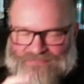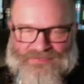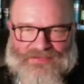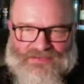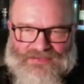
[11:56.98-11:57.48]

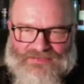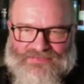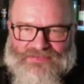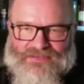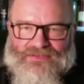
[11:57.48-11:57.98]
It
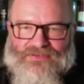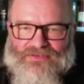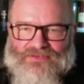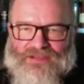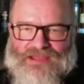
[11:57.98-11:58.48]
is a
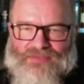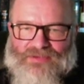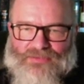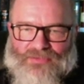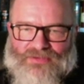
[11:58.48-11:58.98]

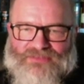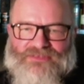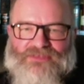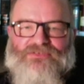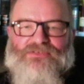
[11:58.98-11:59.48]
Gooderham
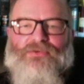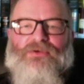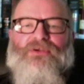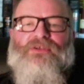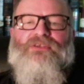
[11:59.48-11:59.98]
Worts
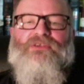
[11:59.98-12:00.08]
tour de